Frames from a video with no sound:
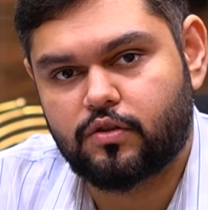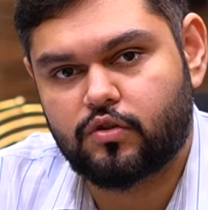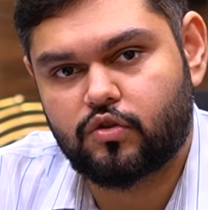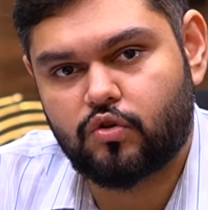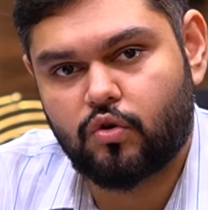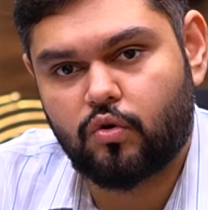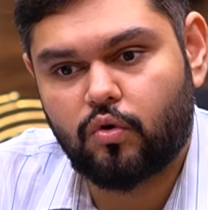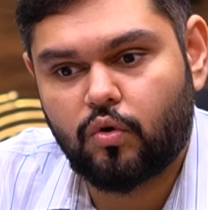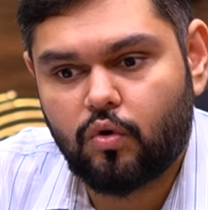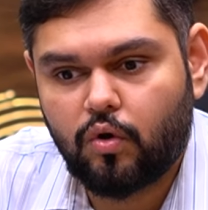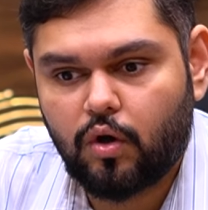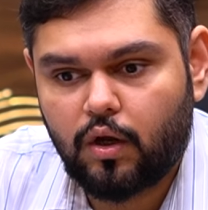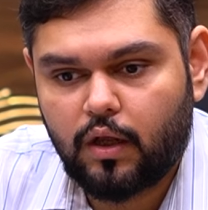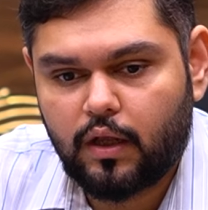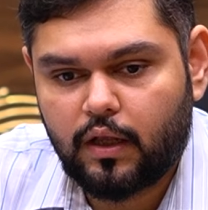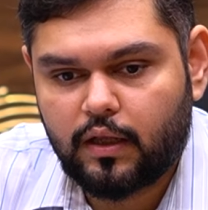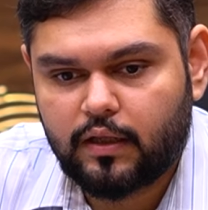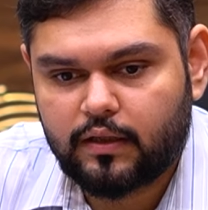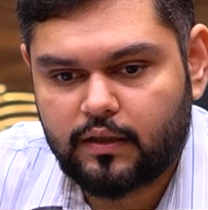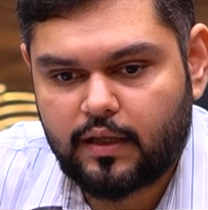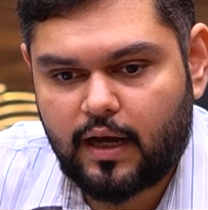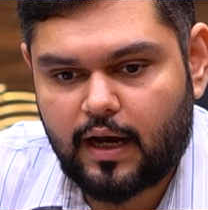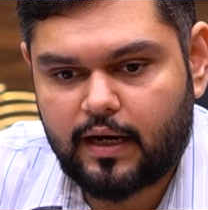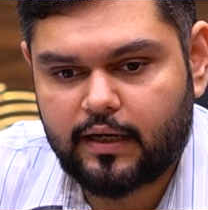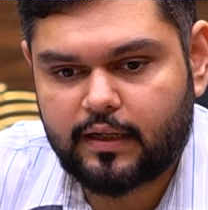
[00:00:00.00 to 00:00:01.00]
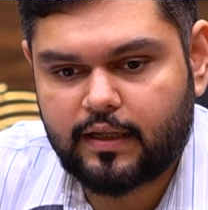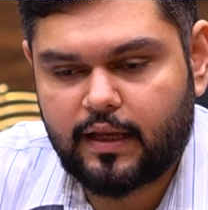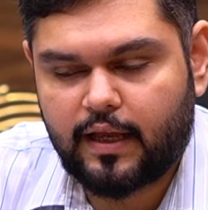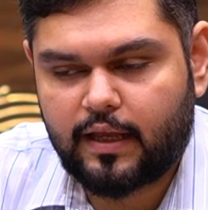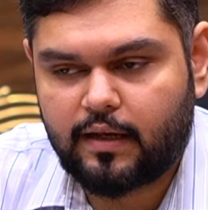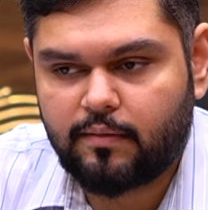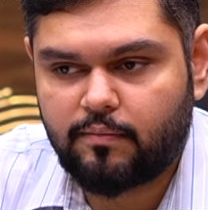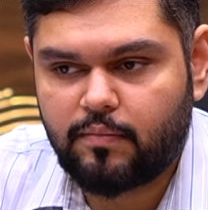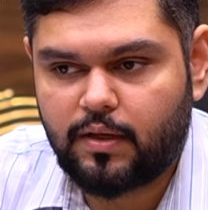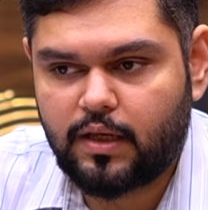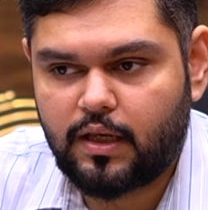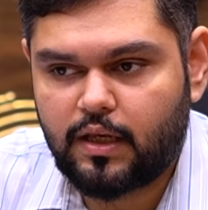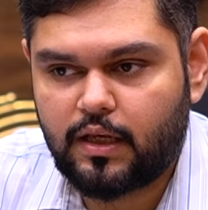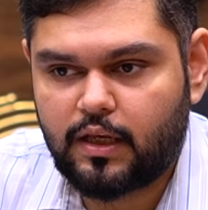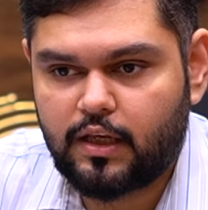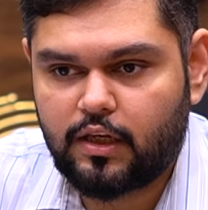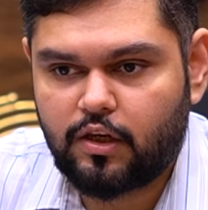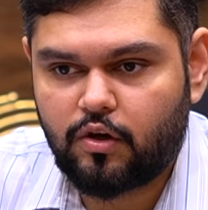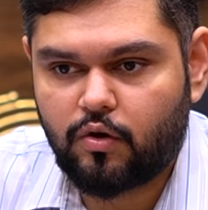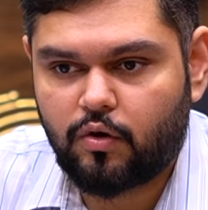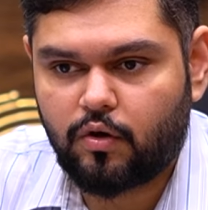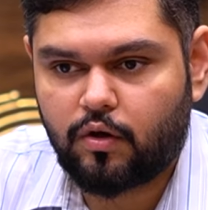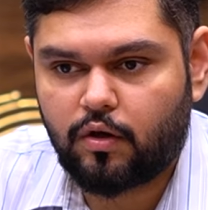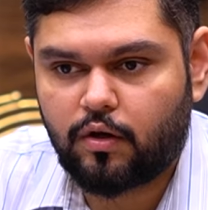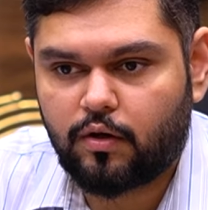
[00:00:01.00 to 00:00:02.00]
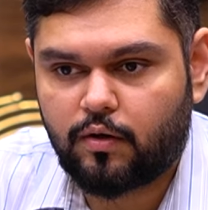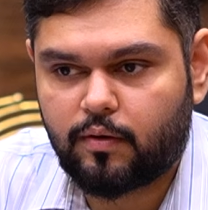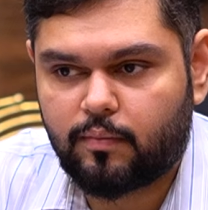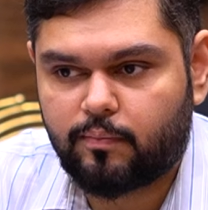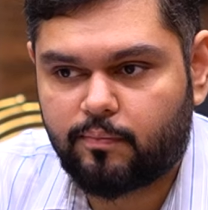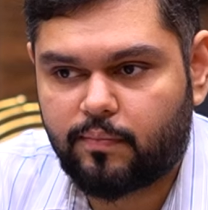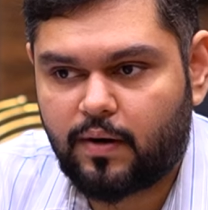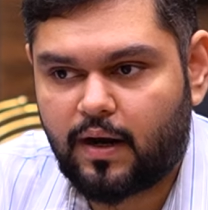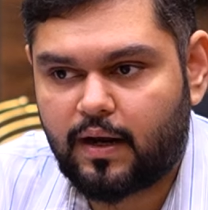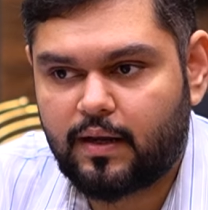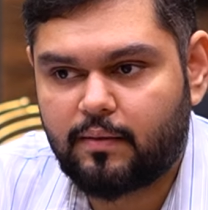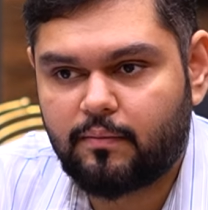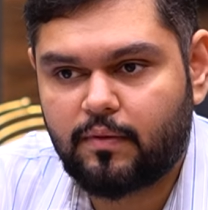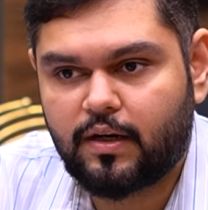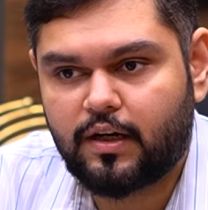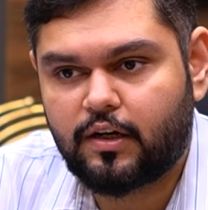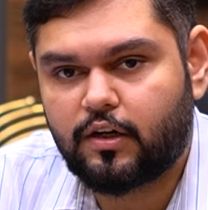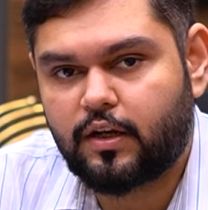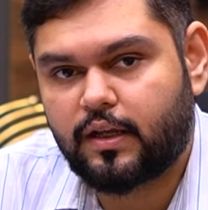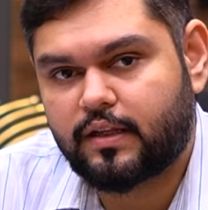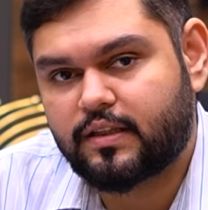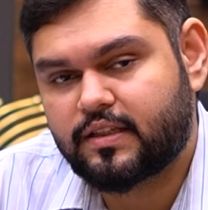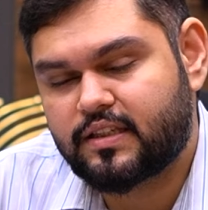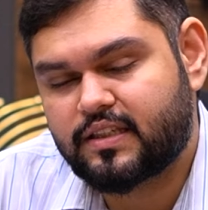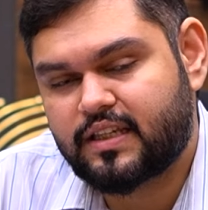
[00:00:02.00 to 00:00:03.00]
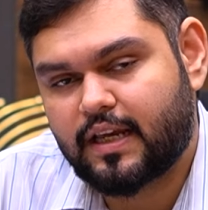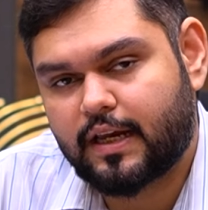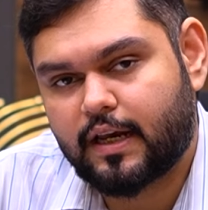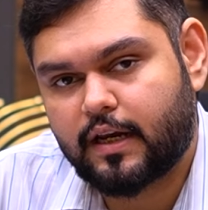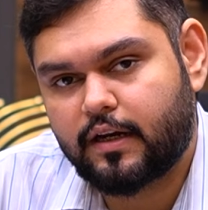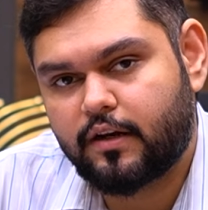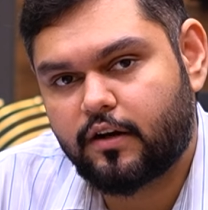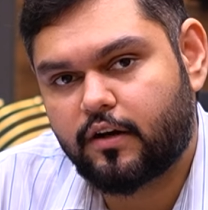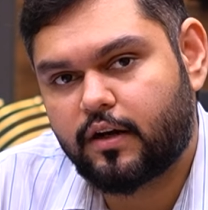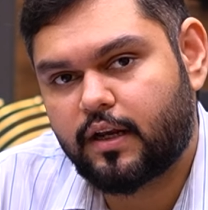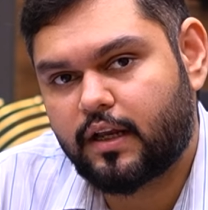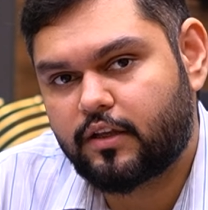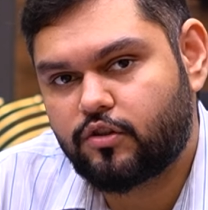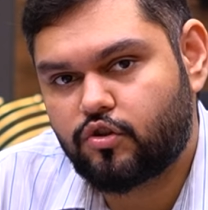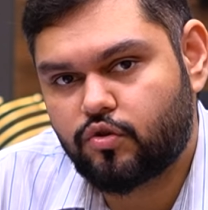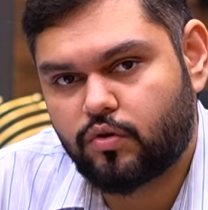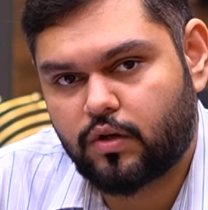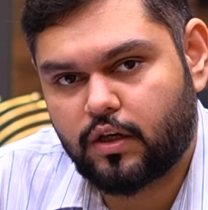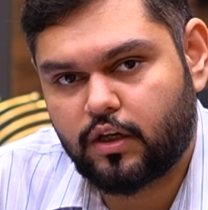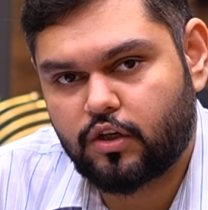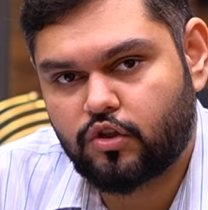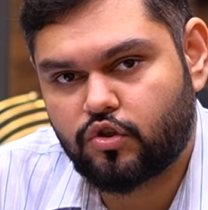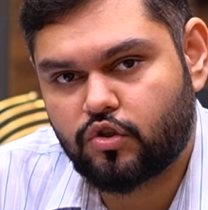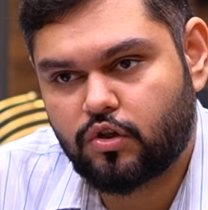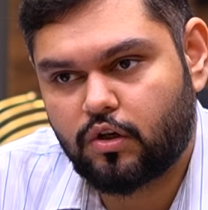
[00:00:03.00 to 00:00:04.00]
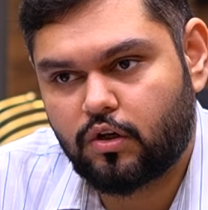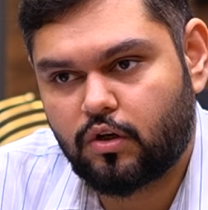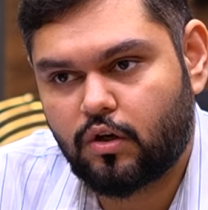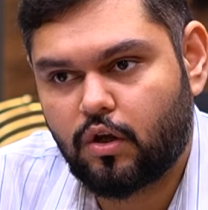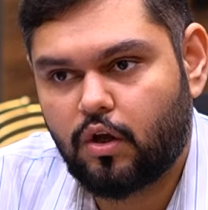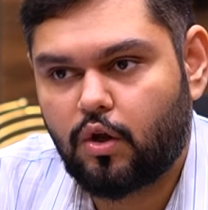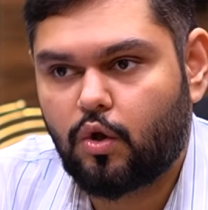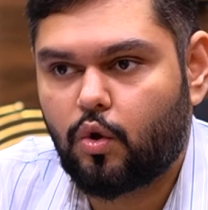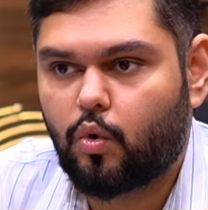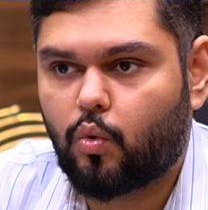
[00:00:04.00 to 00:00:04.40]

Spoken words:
So that can be your primary and secondary education,